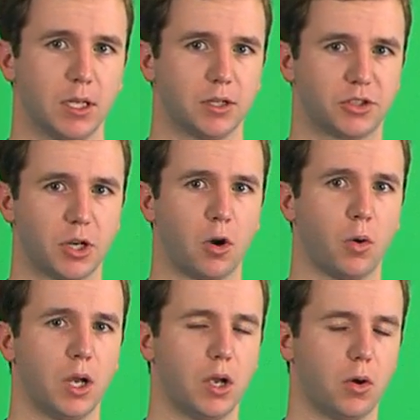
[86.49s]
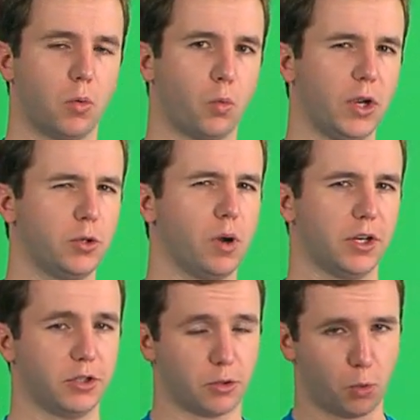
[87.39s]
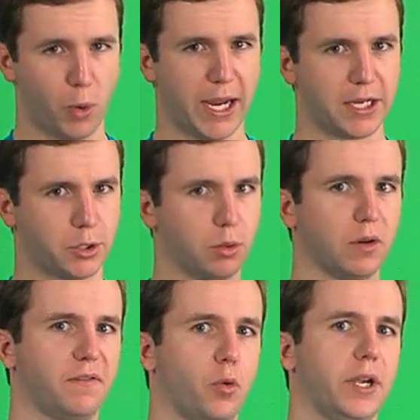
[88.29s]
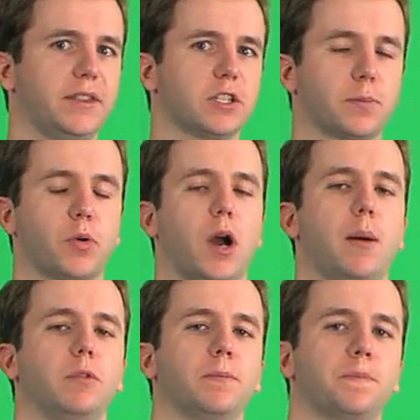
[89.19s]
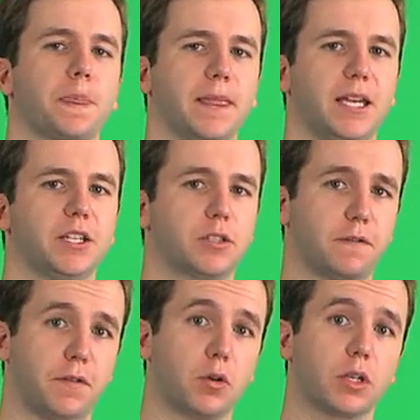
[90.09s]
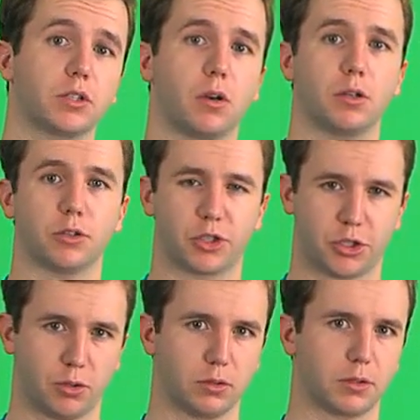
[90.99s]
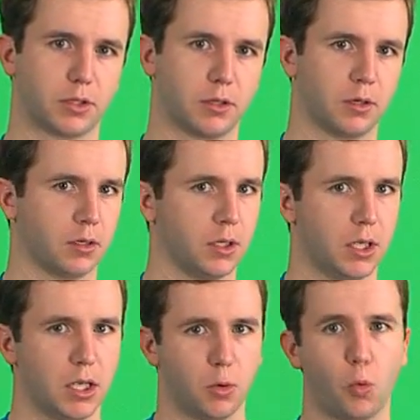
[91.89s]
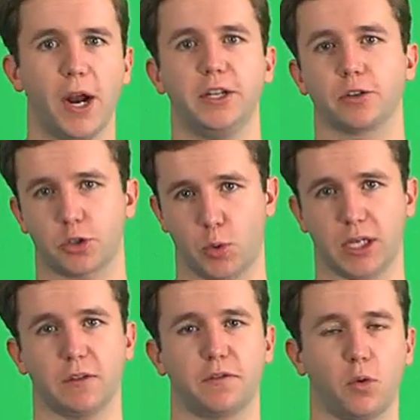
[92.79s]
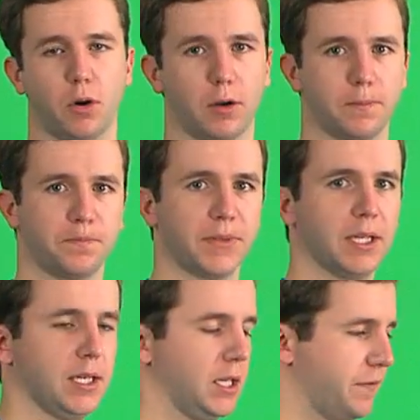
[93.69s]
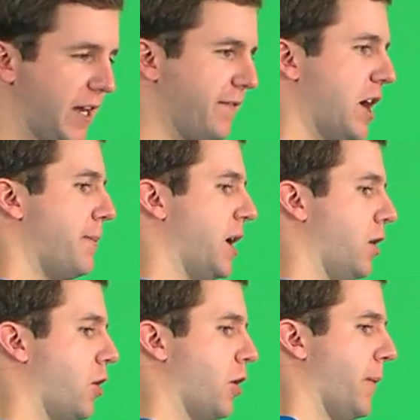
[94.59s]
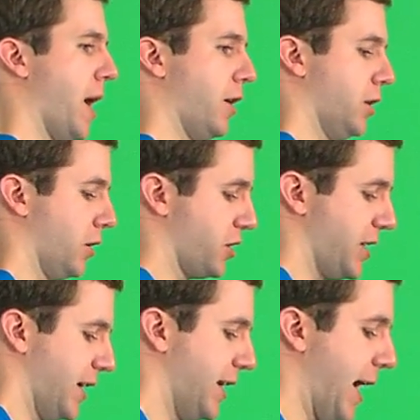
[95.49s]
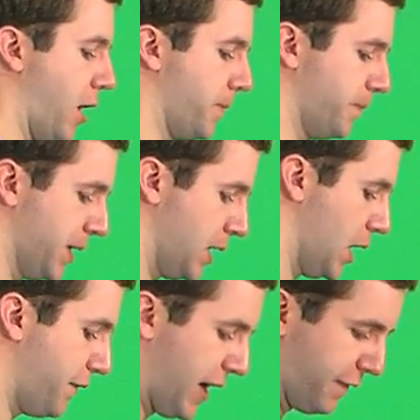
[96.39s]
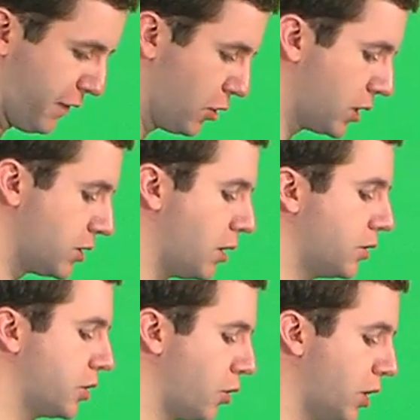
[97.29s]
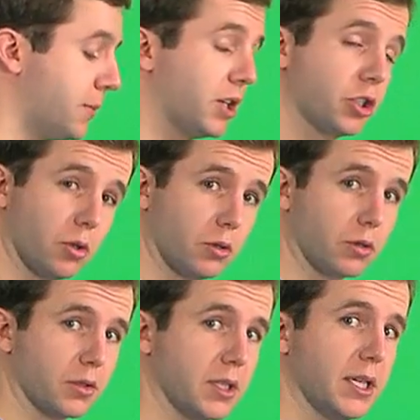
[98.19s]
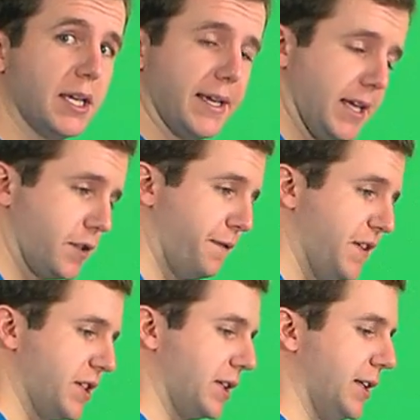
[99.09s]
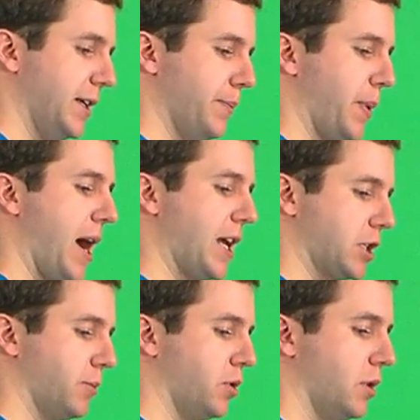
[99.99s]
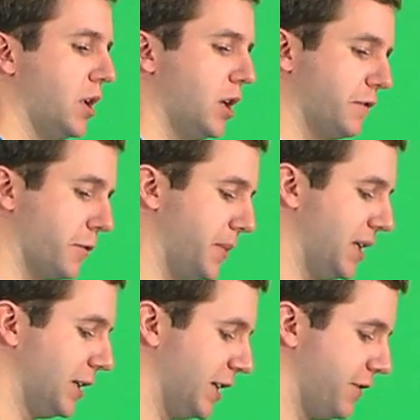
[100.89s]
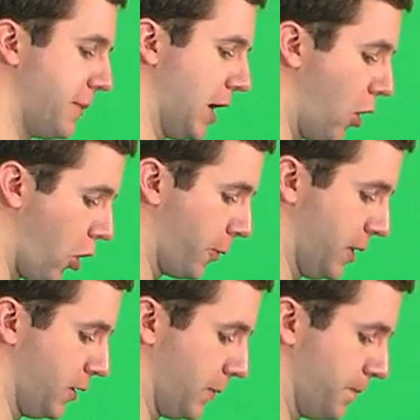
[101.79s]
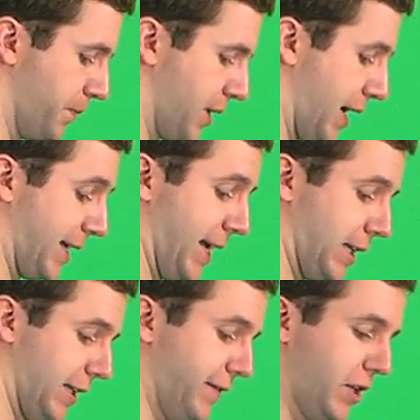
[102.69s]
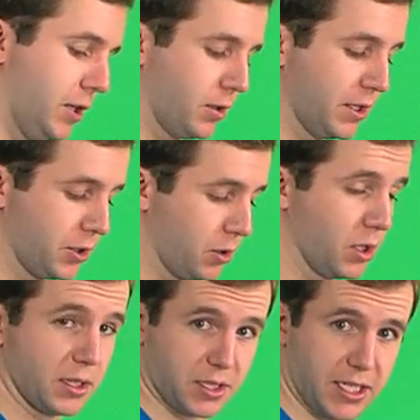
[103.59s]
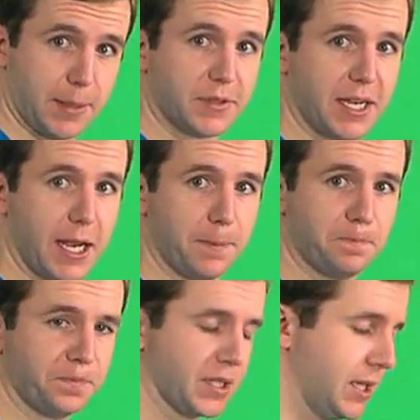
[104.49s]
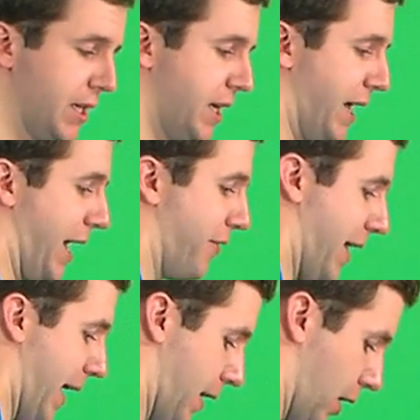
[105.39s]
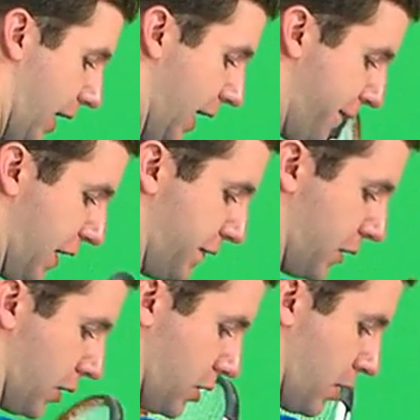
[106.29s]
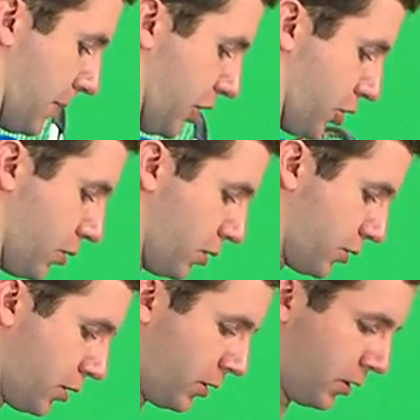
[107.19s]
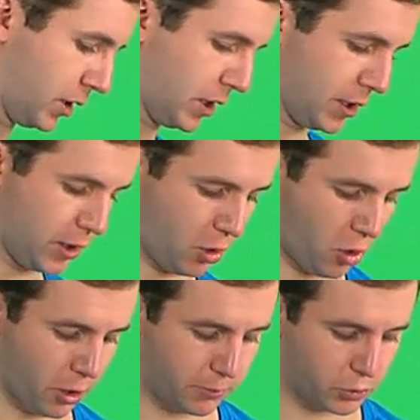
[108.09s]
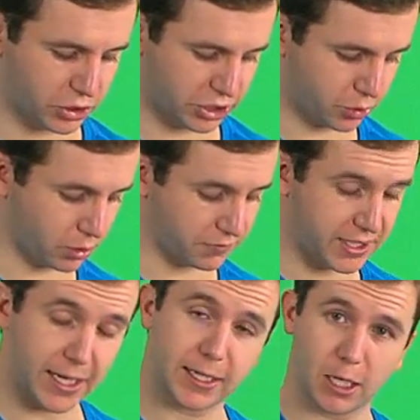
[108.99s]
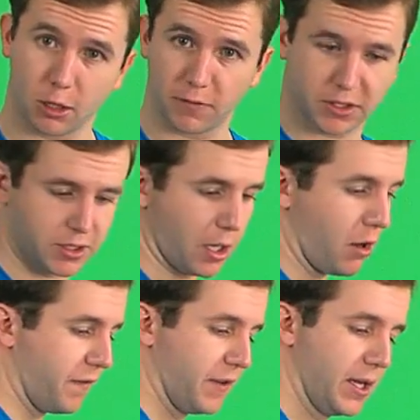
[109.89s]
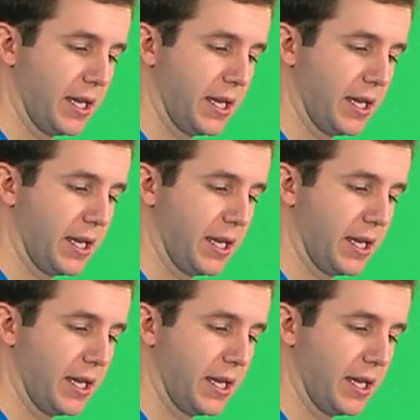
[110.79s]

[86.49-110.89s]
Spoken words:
So what you want to do, the way to avoid this problem is to focus on your shoulder turn when you're swinging forward. If I've got my arm out here extended out, if I focus on turning my shoulders, it's physically impossible for me to leave my arm here. I can't leave it here and turn at the same time. And then if I focus on my shoulder turn, the arm will just sort of take care of itself